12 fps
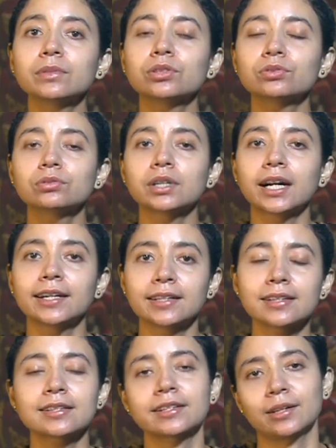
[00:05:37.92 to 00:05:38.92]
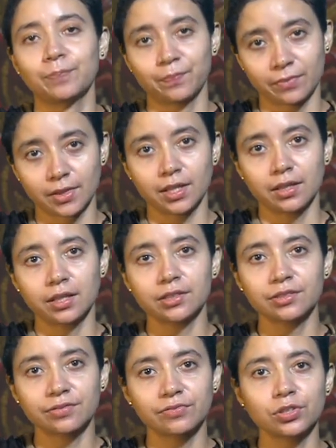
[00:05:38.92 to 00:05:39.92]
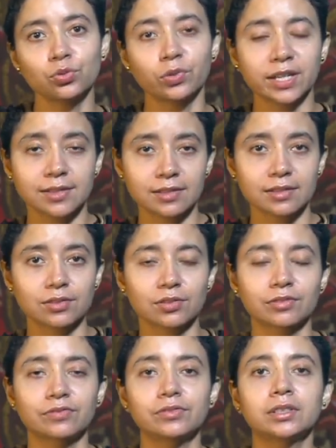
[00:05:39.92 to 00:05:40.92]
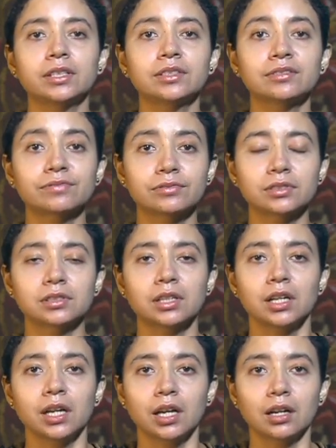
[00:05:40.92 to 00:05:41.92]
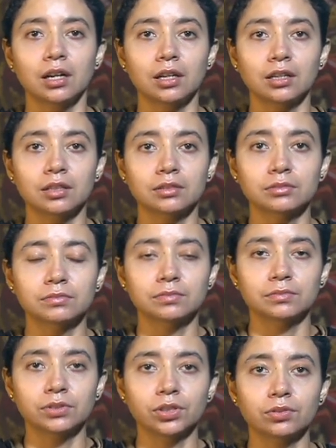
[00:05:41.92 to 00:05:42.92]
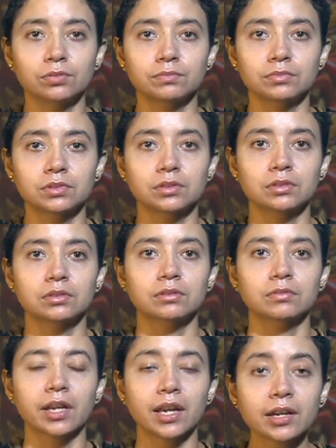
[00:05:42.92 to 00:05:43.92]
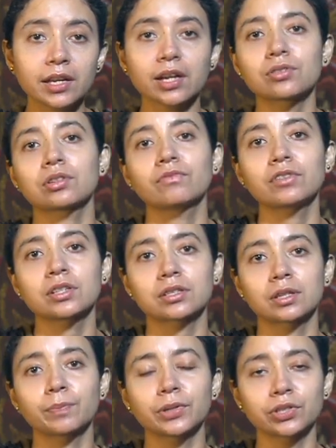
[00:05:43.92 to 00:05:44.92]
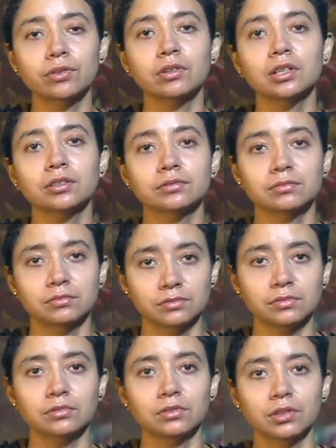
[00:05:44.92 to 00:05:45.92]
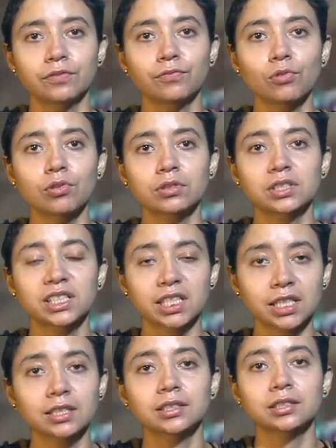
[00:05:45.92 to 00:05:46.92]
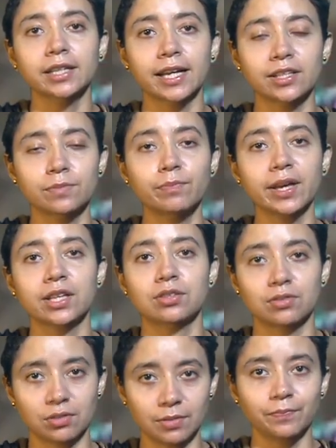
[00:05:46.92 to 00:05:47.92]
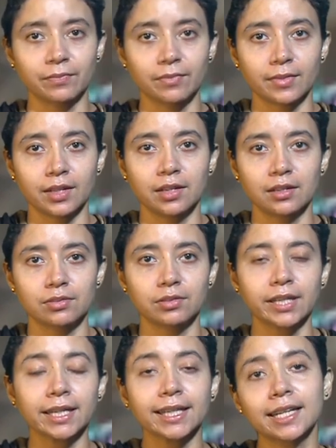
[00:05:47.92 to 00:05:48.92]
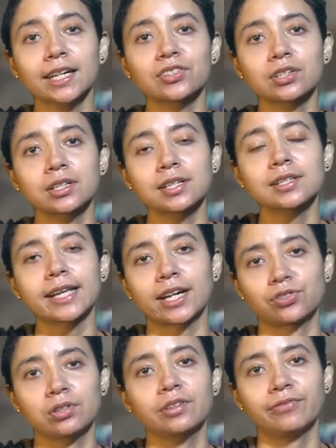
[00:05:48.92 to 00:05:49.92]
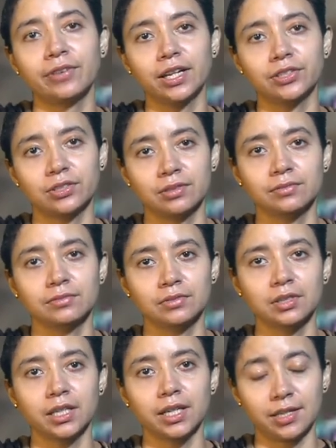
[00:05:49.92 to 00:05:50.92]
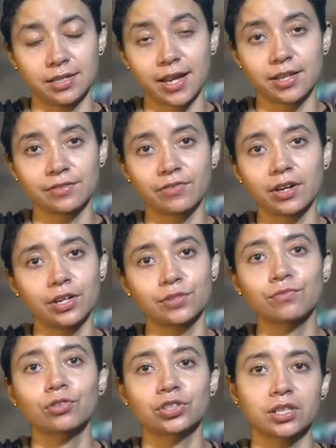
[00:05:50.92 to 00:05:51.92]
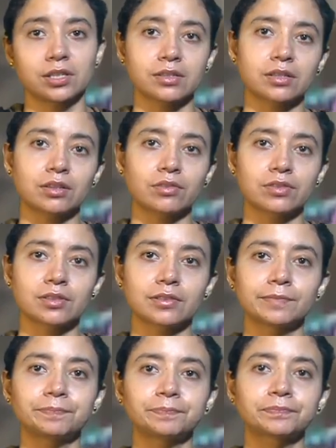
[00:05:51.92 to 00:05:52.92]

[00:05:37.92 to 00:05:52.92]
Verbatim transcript: able to understand the different nuances of it the different uh, you know areas on which the particular folk theater is based on so that connection is actually felt in, as far as folk theaters are concerned